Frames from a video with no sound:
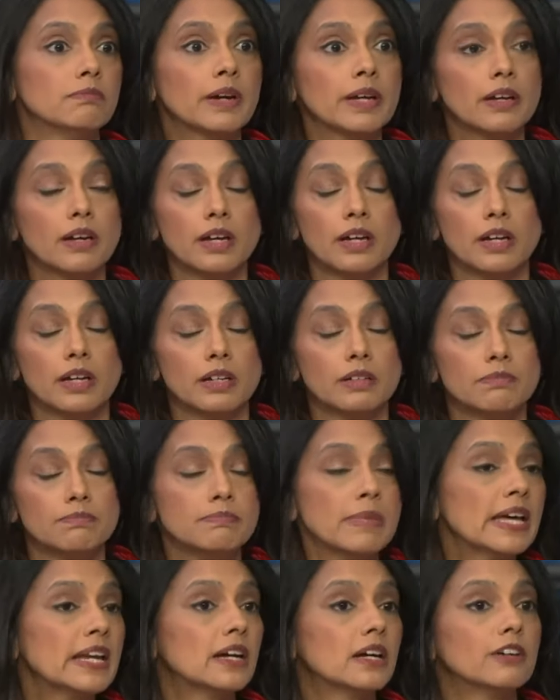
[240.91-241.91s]
Uh,
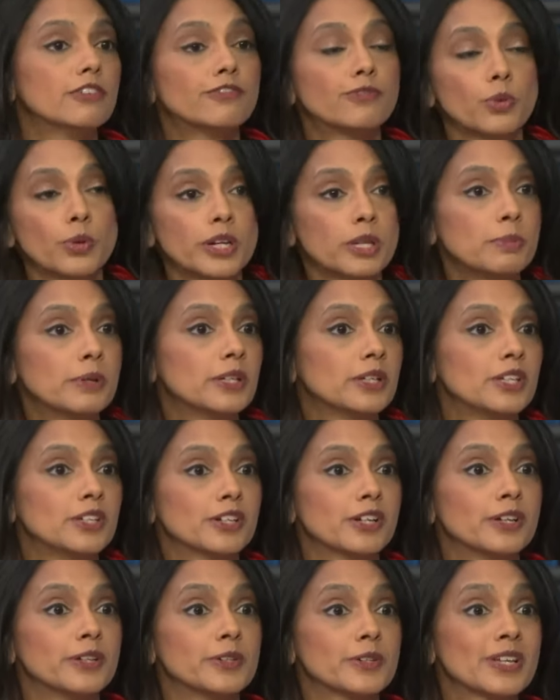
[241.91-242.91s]
Meta, 40 billion
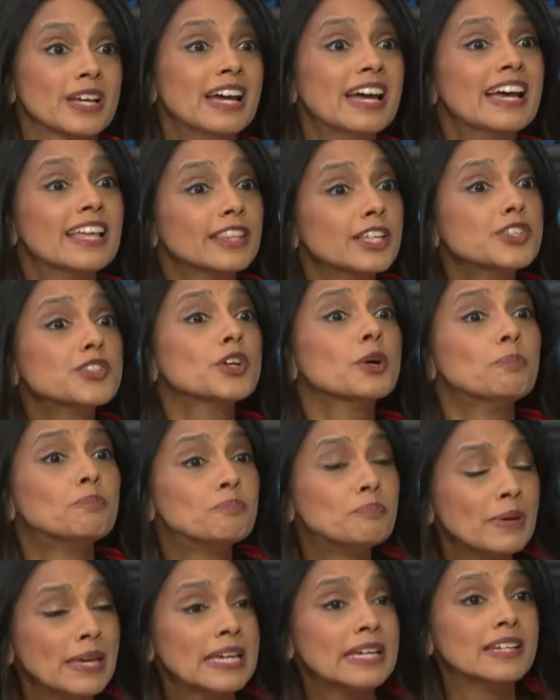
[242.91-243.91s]
dollars. These are
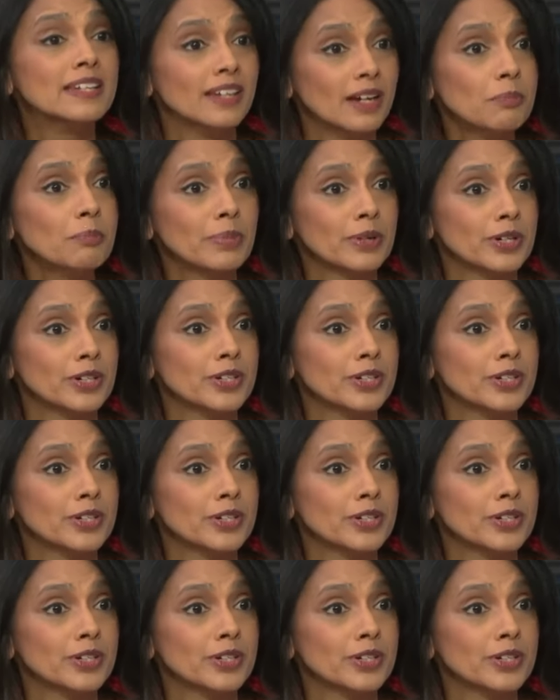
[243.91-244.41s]
big numbers.